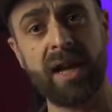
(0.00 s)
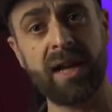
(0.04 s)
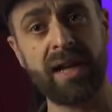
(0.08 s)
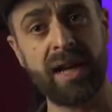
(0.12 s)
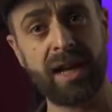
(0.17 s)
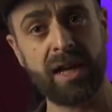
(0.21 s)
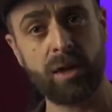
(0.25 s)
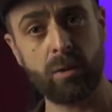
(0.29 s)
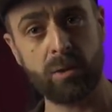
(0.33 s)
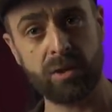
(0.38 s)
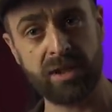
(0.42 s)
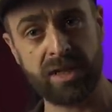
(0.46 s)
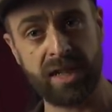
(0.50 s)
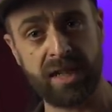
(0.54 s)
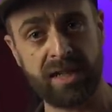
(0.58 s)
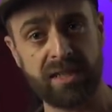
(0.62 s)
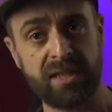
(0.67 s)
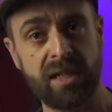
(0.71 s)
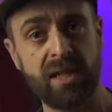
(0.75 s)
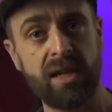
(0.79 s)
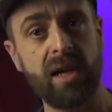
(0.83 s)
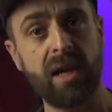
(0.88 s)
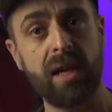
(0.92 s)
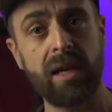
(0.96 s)
and
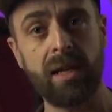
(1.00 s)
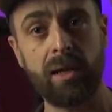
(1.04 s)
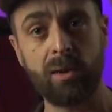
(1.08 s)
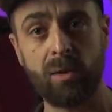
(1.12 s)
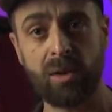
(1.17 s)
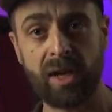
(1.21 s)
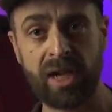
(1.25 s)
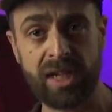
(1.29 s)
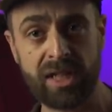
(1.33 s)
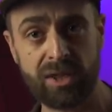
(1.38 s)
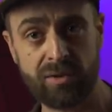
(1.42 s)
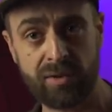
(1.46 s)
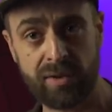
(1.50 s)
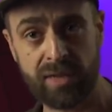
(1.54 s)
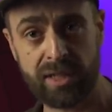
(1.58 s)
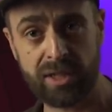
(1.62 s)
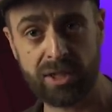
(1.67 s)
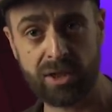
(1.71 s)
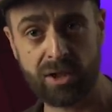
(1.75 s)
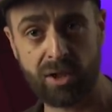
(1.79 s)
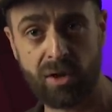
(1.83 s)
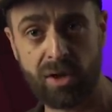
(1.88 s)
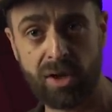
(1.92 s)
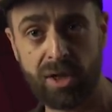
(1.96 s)
Aquatex a little later in this
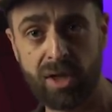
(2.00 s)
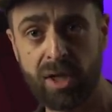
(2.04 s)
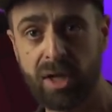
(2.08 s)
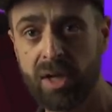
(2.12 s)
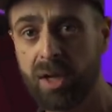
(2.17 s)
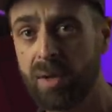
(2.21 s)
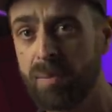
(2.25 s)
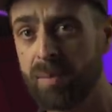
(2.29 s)
guide,